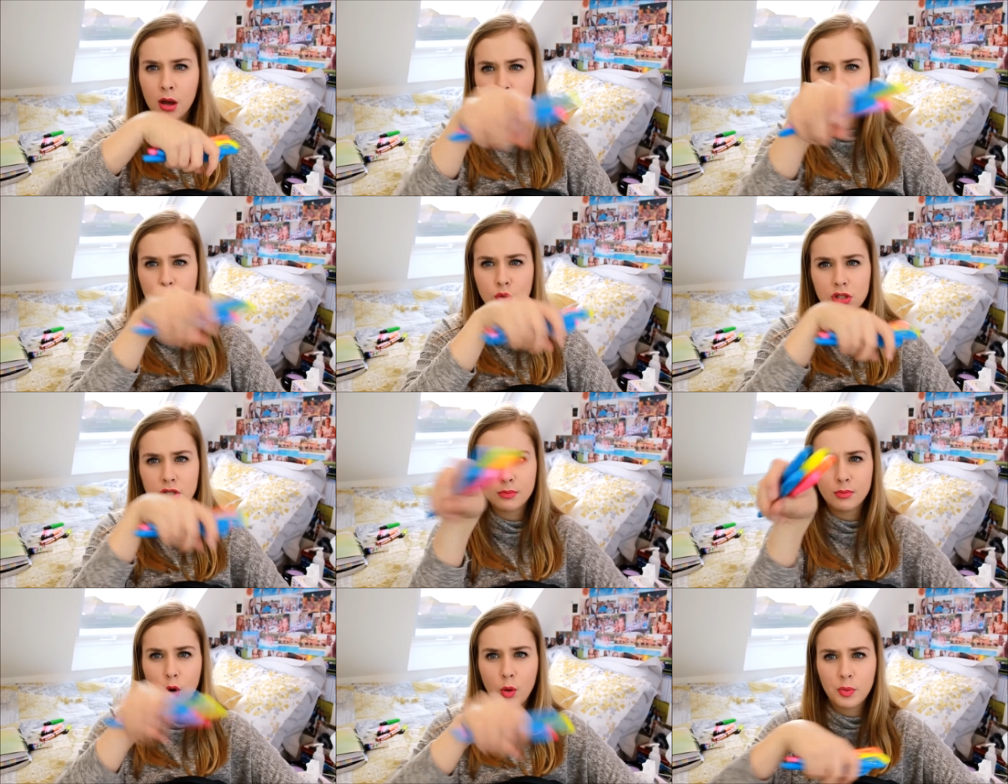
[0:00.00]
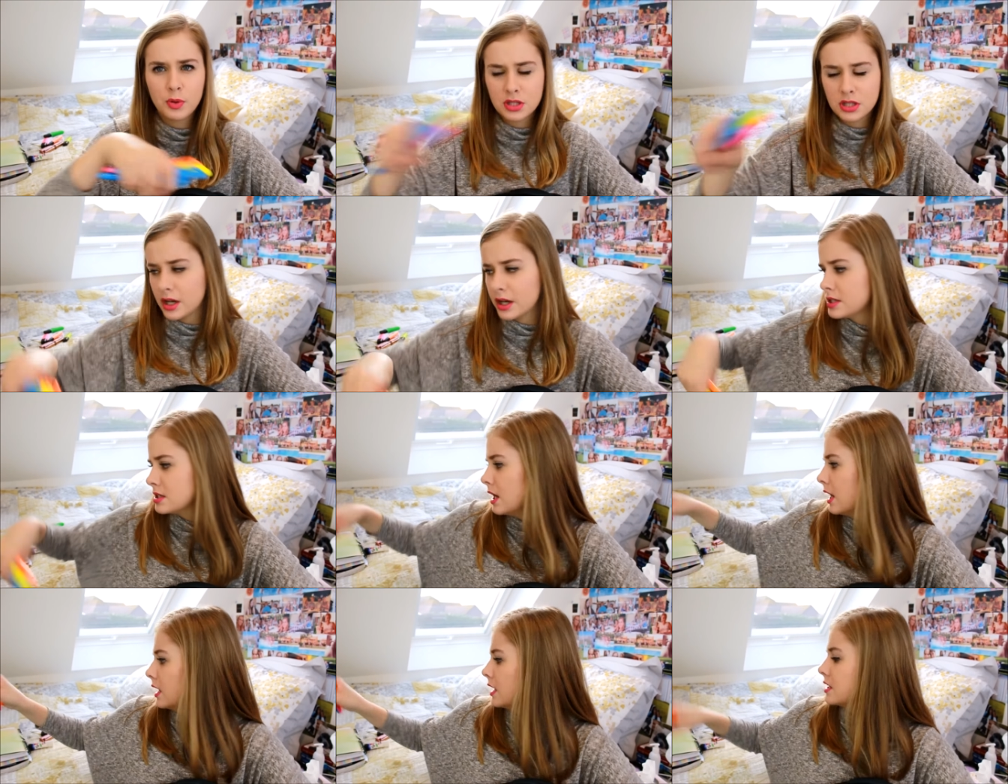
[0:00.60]
do some more
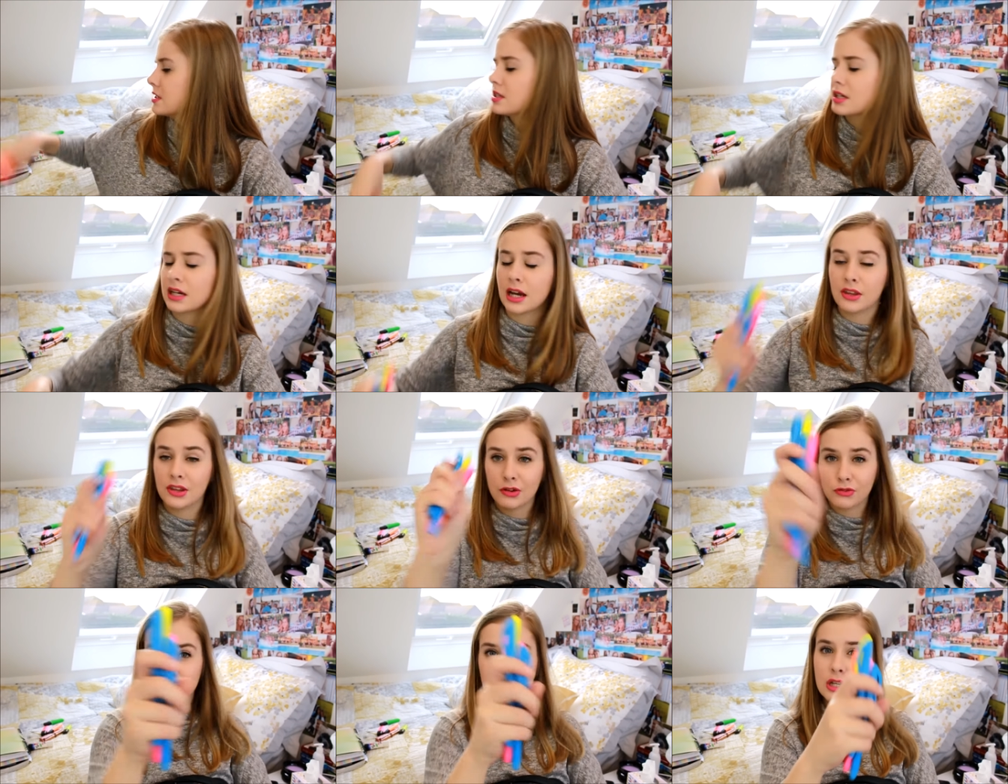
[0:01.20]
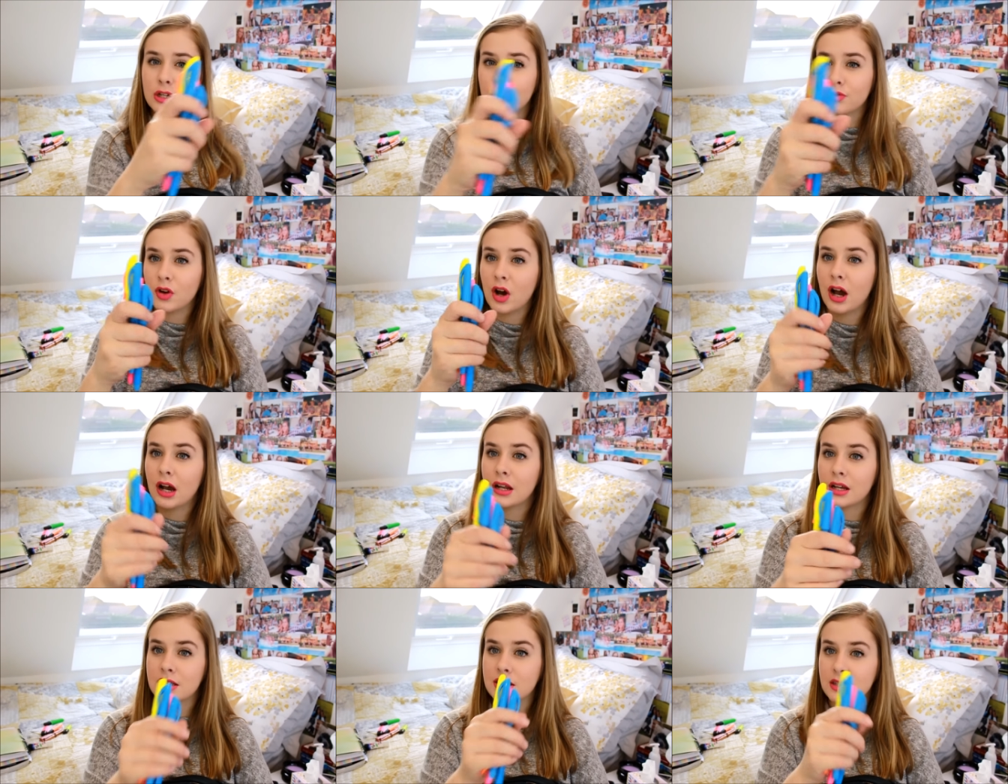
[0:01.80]
precise highlighting, and they're really good for
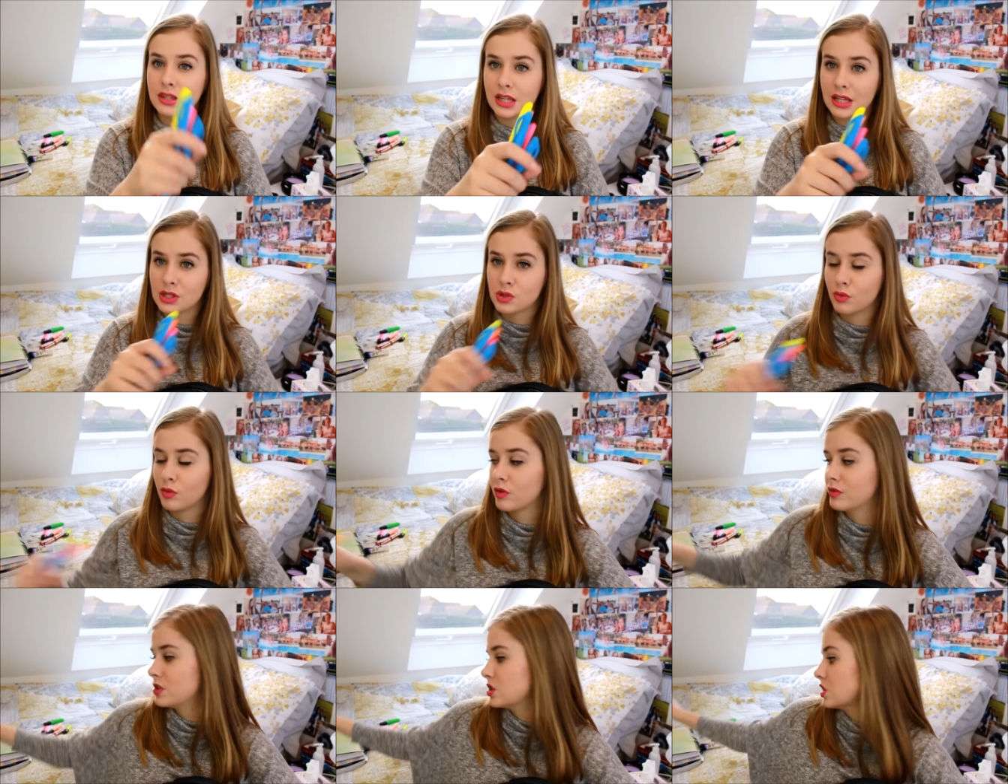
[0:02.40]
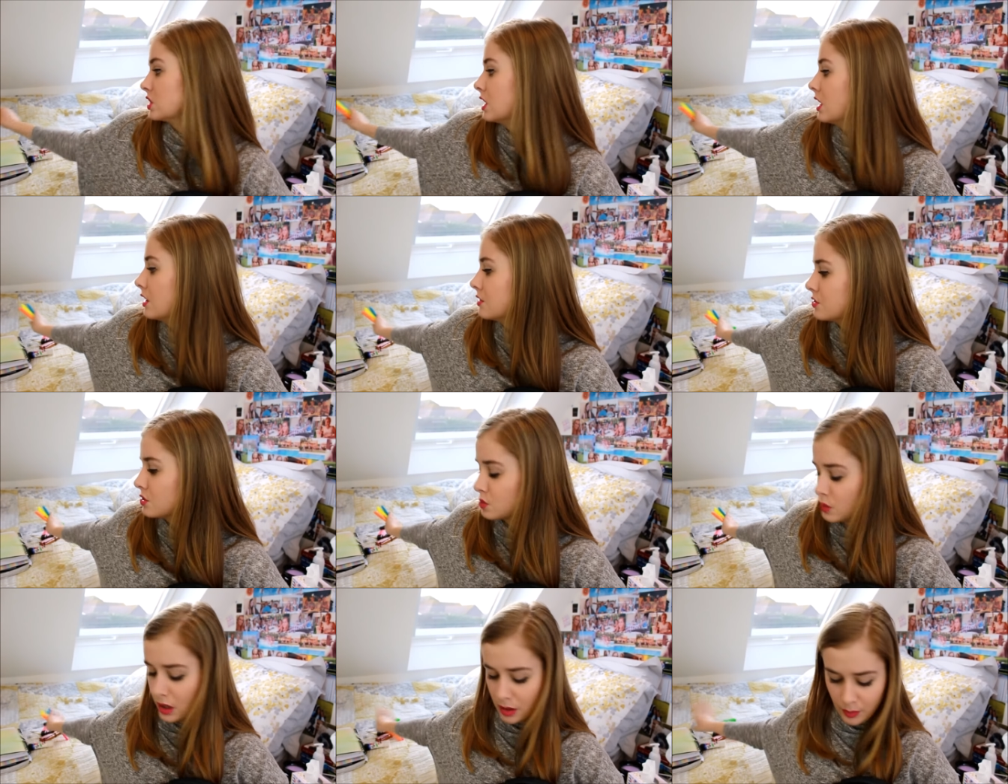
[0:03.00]
highlighting things on revision
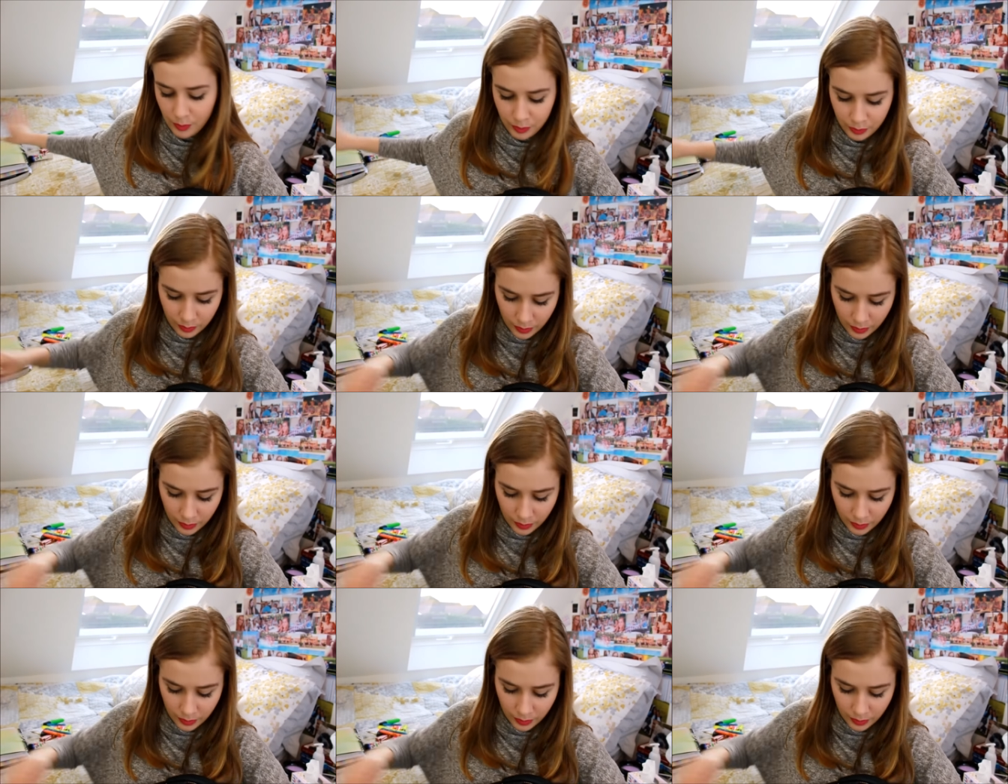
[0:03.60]
cards as well.